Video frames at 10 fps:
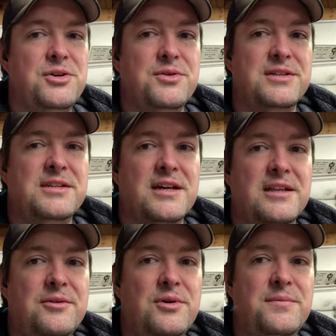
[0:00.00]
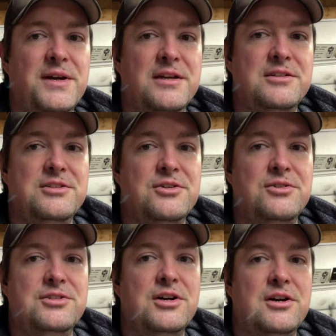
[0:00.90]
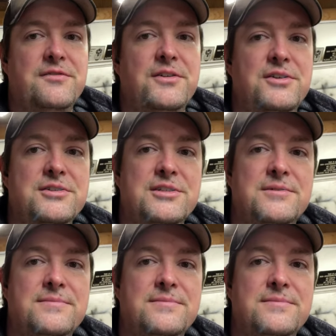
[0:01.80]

you exactly what my concerns are first.